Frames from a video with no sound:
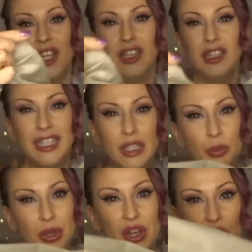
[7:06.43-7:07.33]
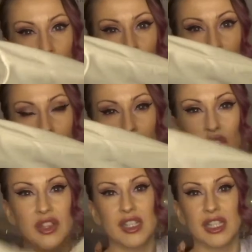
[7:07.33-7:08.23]
a little bit of a cuff
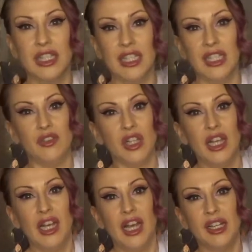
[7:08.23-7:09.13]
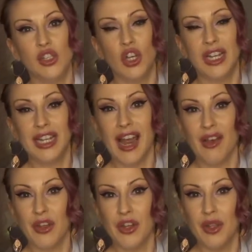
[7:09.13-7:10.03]
on the sleeves, and it's sort of
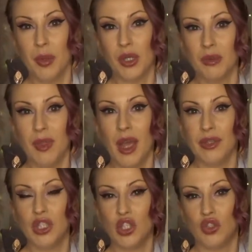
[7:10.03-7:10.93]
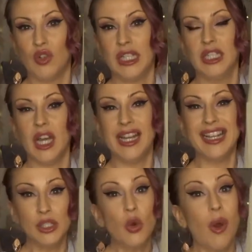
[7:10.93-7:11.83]
gathered at the bottom there with the string. It
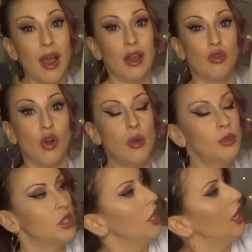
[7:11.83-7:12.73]
is quite cropped,